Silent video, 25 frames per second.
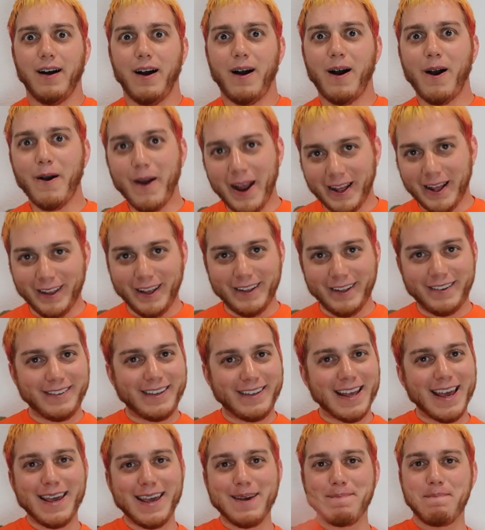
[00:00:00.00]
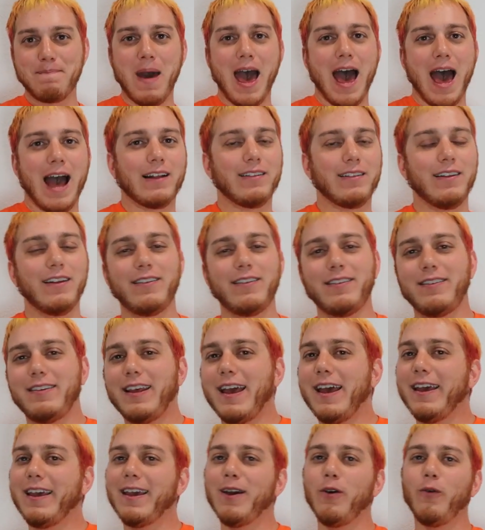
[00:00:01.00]
Alright, let's take it back. Let's
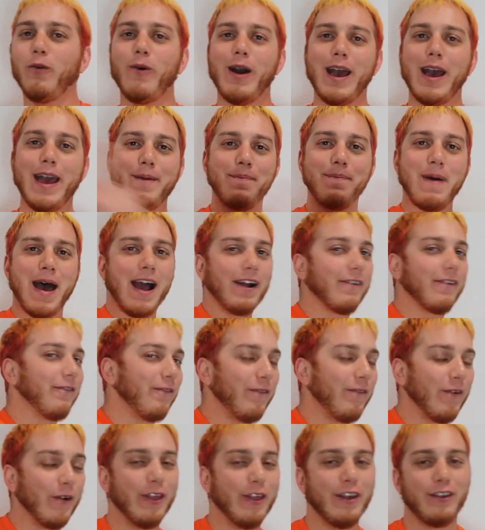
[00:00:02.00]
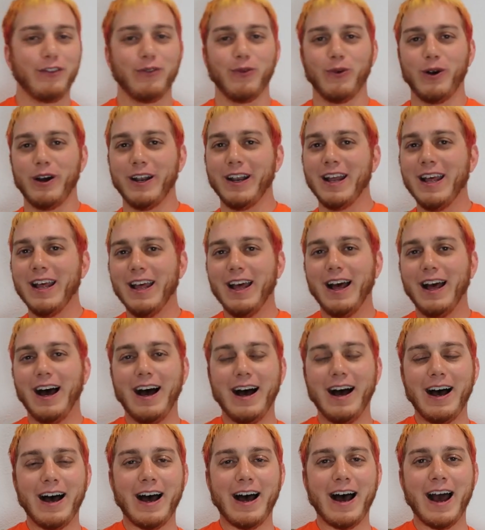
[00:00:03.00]
take it way back for this one. Uh,
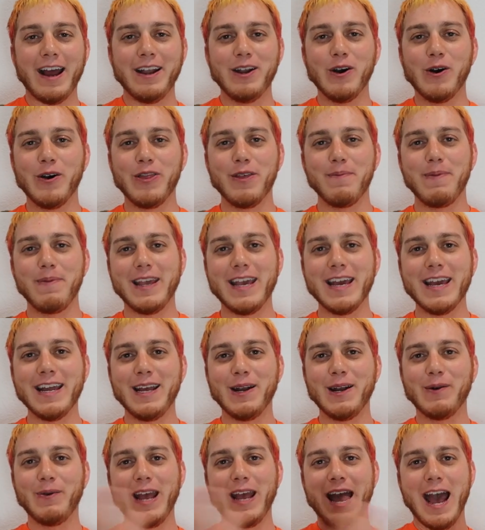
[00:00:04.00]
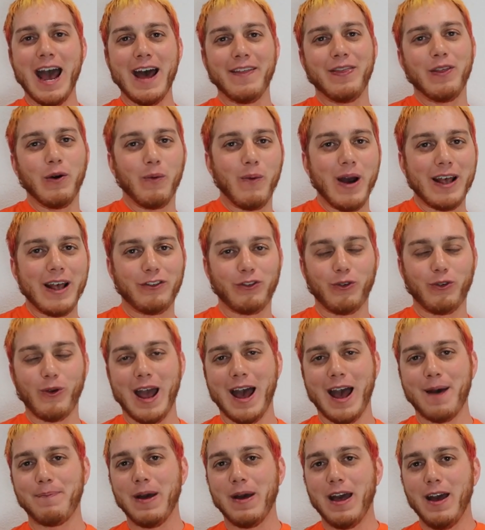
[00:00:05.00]
I know in the beginning we had the West
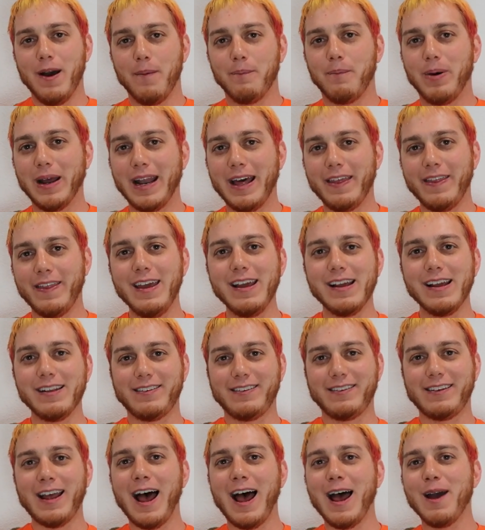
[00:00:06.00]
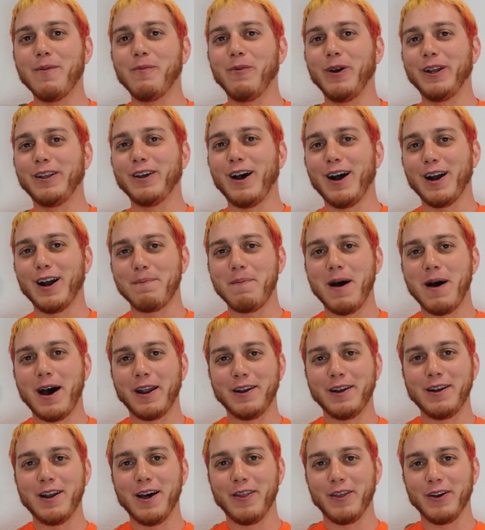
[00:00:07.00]
rap, but I think it's time we talk about
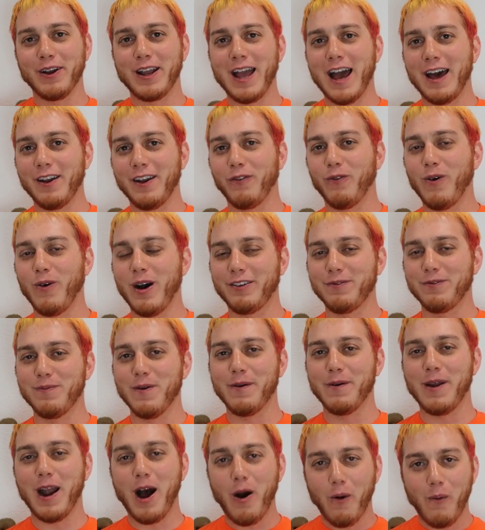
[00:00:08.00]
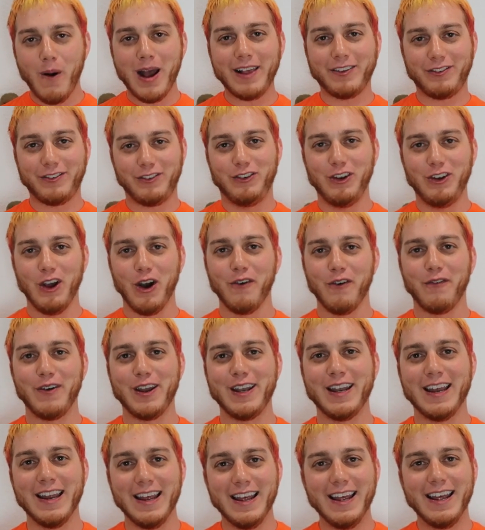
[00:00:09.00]
another kind of West moment. A West
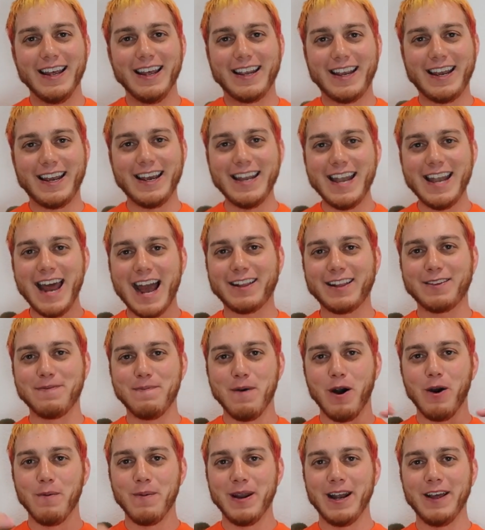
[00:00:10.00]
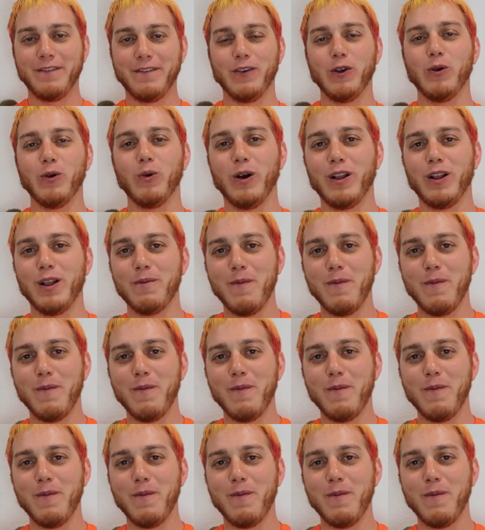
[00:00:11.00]
Joven connect moment, if you will.